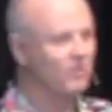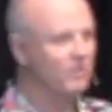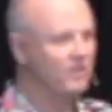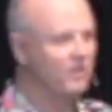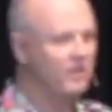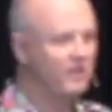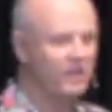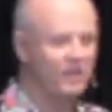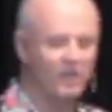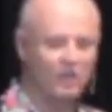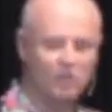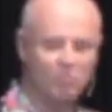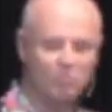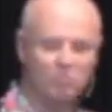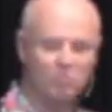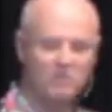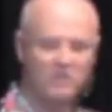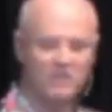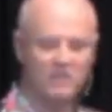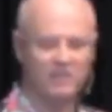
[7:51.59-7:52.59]
the young
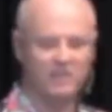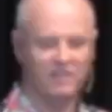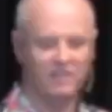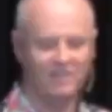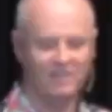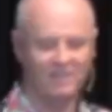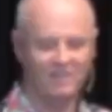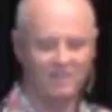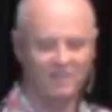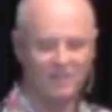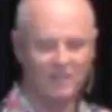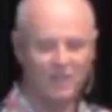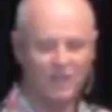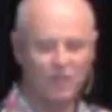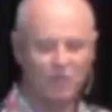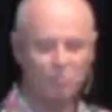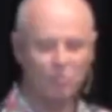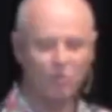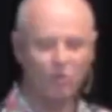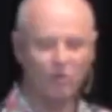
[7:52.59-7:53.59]
men, the
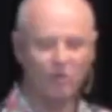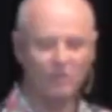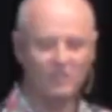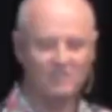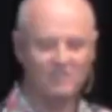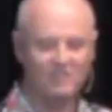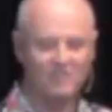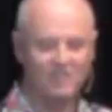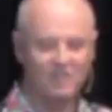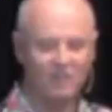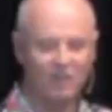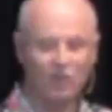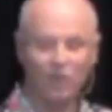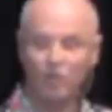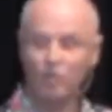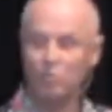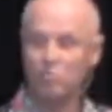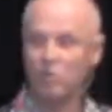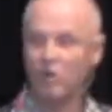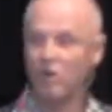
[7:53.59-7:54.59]
young boys, called
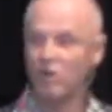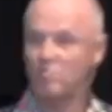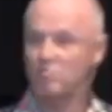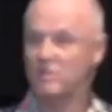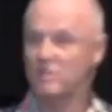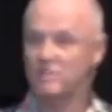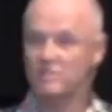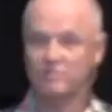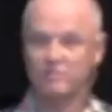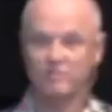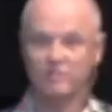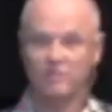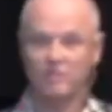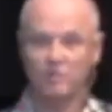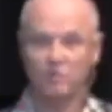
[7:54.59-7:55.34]
the bar mitzvah.